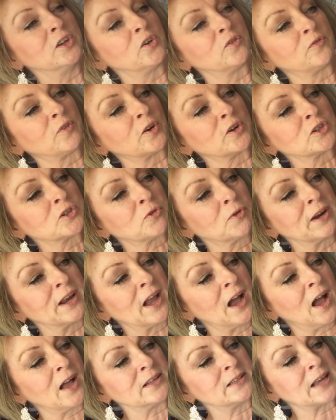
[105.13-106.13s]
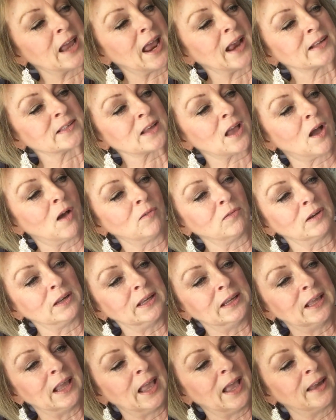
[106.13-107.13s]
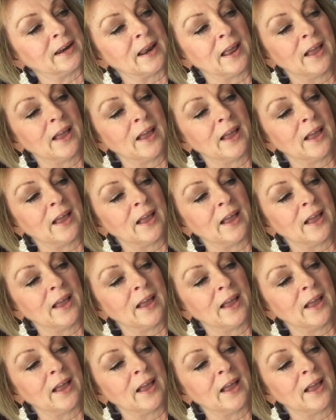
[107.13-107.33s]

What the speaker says: your first 3 contacts, only get